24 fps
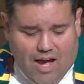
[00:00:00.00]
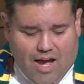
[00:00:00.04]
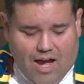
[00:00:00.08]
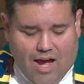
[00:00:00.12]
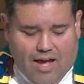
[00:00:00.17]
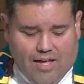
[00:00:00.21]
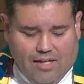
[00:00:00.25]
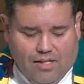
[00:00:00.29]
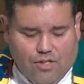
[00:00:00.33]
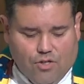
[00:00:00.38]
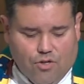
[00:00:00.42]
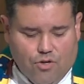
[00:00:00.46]

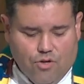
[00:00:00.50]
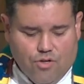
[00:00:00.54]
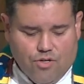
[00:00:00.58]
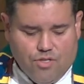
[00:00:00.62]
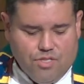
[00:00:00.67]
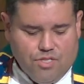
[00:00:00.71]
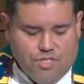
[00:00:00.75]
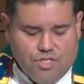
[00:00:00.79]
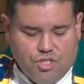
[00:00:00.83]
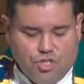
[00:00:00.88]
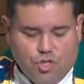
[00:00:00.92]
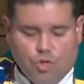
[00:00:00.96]
I learned
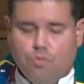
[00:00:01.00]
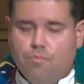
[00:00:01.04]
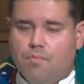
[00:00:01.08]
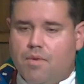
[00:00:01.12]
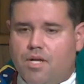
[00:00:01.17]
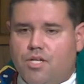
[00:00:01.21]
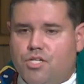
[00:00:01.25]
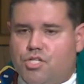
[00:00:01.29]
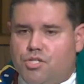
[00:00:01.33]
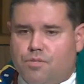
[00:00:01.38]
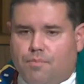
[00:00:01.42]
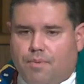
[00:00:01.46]
so
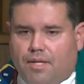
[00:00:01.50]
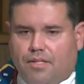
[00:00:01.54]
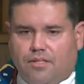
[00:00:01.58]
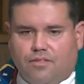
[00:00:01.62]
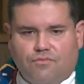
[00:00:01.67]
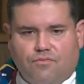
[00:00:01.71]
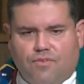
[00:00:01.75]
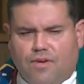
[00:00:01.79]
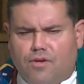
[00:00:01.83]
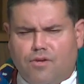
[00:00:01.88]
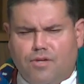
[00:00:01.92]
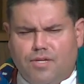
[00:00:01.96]
much about the
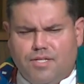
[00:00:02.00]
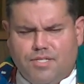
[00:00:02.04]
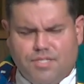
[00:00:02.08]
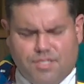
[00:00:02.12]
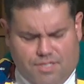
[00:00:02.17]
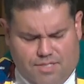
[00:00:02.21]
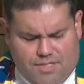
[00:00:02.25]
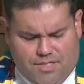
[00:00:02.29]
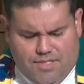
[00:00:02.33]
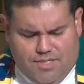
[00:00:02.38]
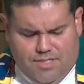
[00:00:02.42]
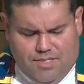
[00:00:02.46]

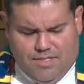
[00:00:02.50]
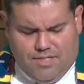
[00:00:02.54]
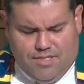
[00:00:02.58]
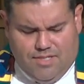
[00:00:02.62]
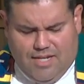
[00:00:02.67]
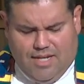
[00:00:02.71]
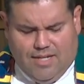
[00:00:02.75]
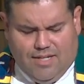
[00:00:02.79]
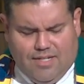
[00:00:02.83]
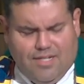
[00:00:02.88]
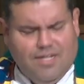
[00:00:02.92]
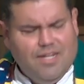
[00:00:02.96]
various
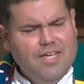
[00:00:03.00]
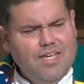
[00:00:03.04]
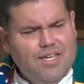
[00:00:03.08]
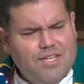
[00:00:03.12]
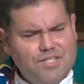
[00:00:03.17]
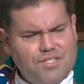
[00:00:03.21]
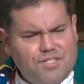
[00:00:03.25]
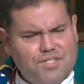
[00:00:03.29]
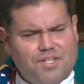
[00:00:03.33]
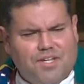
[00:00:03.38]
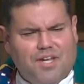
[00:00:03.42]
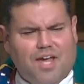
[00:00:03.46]

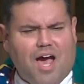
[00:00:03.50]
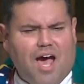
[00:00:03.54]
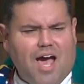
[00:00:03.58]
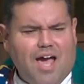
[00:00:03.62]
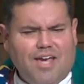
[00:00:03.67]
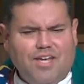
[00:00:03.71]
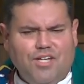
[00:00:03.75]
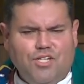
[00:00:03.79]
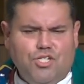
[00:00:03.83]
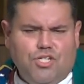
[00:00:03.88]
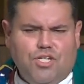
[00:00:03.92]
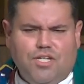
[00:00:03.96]
techniques and
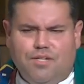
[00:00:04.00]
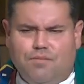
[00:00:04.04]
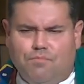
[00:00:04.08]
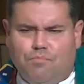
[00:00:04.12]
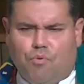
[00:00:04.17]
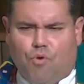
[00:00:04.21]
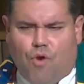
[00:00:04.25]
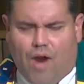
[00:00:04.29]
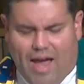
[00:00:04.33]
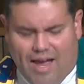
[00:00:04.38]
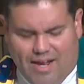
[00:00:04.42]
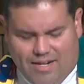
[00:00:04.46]
hygiene
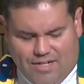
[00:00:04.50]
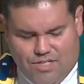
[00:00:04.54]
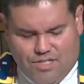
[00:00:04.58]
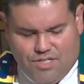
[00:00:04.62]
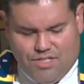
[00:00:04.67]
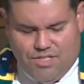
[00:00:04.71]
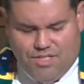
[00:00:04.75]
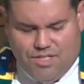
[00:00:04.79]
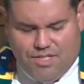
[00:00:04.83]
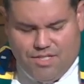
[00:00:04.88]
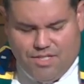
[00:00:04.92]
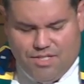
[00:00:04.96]

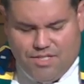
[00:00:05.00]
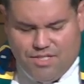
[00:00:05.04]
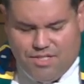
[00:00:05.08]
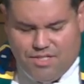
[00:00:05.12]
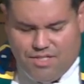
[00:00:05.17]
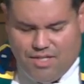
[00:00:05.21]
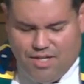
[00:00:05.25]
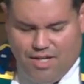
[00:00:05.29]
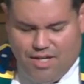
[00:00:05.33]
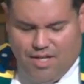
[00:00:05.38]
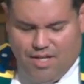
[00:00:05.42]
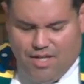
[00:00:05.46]
practices
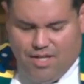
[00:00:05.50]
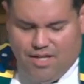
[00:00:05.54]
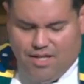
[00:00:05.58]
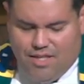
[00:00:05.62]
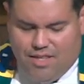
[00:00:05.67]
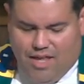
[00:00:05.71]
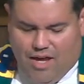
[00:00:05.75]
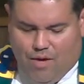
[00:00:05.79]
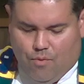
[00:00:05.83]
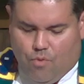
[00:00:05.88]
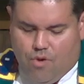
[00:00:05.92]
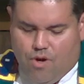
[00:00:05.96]

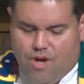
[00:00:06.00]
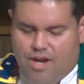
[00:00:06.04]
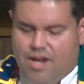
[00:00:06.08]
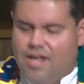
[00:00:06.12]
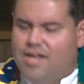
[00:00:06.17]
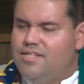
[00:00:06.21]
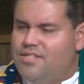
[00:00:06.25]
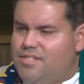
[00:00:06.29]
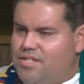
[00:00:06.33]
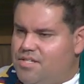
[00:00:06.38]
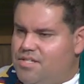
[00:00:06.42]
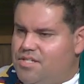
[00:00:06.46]
that were
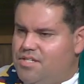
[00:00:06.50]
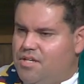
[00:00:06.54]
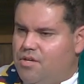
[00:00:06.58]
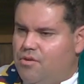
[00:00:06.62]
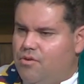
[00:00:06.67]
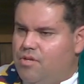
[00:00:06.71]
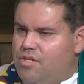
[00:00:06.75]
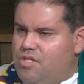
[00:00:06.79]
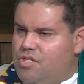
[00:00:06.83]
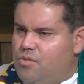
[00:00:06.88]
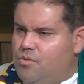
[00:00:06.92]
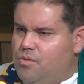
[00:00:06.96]

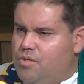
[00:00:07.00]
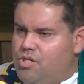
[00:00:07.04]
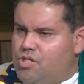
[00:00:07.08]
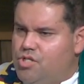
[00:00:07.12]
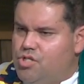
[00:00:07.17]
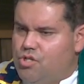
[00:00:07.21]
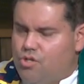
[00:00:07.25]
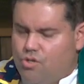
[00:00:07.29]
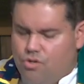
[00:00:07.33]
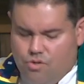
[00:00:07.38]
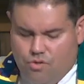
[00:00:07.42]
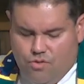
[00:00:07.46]
necessary to
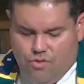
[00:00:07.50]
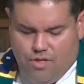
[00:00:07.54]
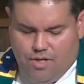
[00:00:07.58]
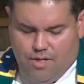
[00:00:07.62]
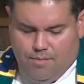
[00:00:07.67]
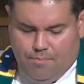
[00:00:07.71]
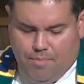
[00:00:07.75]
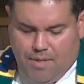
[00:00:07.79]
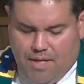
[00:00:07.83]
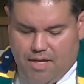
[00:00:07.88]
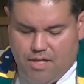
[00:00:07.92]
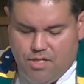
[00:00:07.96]
ensure that a
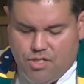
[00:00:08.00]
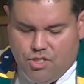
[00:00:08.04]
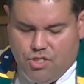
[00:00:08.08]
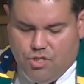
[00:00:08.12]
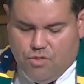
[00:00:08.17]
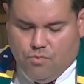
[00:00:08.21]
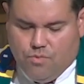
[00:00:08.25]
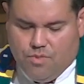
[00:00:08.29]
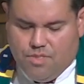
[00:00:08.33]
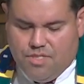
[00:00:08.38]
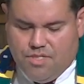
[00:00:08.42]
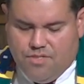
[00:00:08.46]

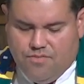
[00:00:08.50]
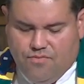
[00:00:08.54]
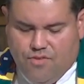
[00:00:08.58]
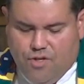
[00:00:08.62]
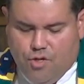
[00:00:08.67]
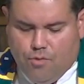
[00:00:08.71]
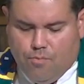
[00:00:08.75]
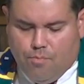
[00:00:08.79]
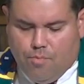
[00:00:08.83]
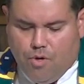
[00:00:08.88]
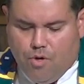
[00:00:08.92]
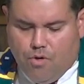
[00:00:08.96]
patient with
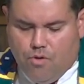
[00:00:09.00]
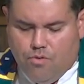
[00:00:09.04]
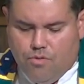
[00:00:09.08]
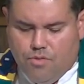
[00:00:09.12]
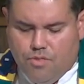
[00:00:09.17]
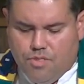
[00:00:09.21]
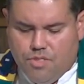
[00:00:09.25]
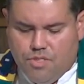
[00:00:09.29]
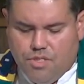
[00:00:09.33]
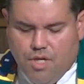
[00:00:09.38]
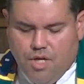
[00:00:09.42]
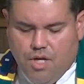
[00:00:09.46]
severe
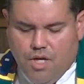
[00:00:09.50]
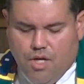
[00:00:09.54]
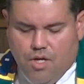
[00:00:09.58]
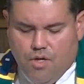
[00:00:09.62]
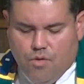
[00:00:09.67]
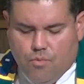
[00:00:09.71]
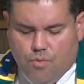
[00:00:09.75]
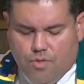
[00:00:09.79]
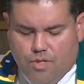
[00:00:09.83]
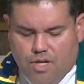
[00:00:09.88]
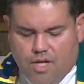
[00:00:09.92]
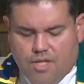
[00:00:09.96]
burns
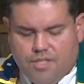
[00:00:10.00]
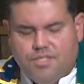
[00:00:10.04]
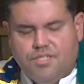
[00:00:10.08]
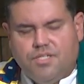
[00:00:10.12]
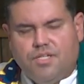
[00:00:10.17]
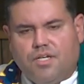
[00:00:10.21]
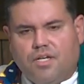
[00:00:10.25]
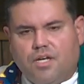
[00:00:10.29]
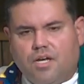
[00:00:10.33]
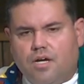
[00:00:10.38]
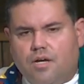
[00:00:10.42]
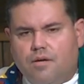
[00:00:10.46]
would not
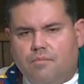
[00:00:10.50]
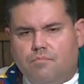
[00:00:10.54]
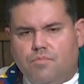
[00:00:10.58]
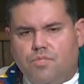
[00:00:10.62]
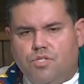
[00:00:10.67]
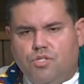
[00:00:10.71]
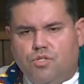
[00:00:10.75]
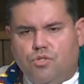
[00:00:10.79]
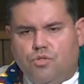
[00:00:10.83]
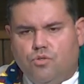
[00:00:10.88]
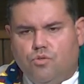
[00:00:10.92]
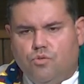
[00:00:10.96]
succumb
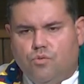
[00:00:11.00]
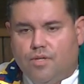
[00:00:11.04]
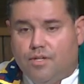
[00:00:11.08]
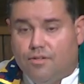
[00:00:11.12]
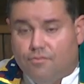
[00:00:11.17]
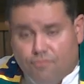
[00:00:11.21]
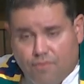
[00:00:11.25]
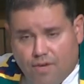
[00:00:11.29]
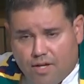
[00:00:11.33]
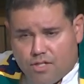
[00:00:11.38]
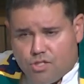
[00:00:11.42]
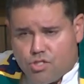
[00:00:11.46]
to
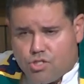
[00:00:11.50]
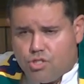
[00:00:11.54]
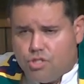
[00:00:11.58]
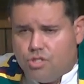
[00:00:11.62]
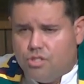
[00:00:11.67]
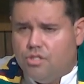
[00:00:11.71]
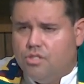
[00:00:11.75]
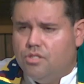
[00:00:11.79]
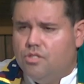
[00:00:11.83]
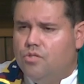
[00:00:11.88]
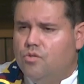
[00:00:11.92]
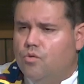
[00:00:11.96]

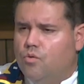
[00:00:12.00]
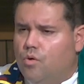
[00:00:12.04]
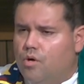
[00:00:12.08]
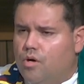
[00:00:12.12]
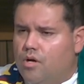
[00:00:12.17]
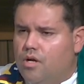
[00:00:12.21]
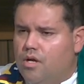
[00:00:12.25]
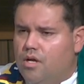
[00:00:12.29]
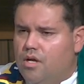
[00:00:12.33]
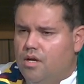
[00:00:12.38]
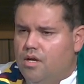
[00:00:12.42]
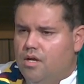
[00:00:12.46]
infection or
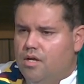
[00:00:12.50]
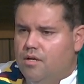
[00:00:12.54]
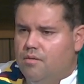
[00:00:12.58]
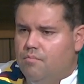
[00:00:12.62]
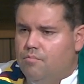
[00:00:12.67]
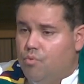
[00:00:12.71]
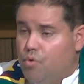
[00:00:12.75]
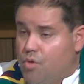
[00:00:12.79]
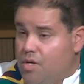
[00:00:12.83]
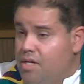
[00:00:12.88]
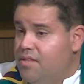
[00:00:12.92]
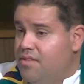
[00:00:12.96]

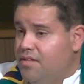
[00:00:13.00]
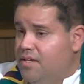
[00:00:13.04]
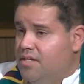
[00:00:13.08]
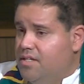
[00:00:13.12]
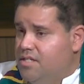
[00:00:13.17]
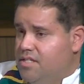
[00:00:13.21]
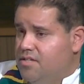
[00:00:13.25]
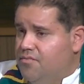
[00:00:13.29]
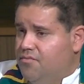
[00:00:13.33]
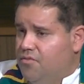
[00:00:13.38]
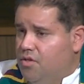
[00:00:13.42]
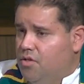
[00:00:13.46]
breathing
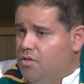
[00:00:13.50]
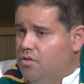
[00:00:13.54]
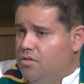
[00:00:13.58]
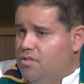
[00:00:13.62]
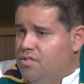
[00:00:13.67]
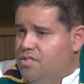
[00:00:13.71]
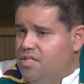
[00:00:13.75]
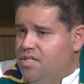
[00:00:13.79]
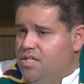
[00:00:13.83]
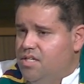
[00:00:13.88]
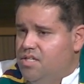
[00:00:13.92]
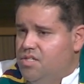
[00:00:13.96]

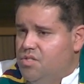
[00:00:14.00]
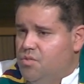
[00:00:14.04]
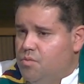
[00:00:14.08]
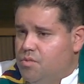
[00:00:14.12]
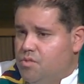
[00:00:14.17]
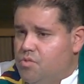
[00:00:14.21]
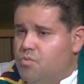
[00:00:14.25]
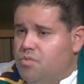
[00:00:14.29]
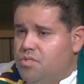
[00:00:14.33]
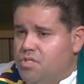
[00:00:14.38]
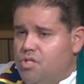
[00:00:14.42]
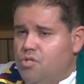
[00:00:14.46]
difficulties,
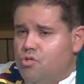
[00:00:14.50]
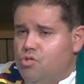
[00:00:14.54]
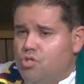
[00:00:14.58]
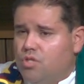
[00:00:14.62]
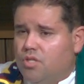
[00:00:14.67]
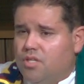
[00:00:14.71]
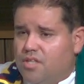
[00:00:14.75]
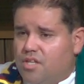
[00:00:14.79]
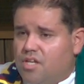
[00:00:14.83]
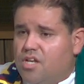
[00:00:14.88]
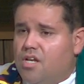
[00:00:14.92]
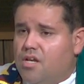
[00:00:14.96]
which was
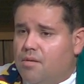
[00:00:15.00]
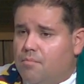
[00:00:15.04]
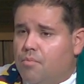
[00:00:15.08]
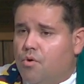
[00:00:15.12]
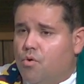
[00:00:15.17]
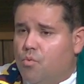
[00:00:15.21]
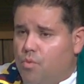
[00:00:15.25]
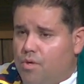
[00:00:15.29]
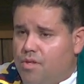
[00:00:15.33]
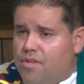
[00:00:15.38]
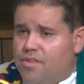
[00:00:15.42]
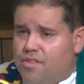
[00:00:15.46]
usually the number
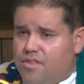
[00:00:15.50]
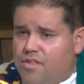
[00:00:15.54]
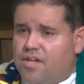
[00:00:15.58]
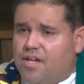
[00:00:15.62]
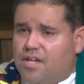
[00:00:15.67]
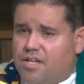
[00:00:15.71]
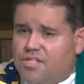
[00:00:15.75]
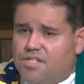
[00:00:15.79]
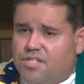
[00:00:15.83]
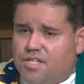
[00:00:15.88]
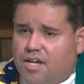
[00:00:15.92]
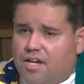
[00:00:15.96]
one thing
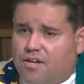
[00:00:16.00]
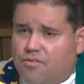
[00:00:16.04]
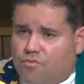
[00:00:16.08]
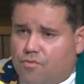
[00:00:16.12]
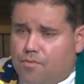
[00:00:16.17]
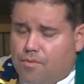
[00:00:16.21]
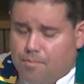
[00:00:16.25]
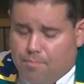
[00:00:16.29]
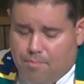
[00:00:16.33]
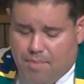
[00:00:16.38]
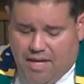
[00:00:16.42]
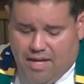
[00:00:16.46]
aside from
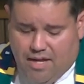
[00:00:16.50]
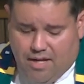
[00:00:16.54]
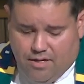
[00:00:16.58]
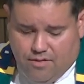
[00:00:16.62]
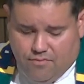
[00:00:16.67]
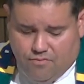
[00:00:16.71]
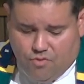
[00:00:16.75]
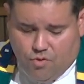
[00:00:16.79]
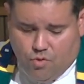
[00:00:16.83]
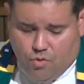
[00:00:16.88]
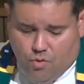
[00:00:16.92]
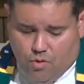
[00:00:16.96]
the pain,
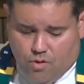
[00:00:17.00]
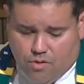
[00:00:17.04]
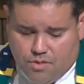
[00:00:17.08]
of course.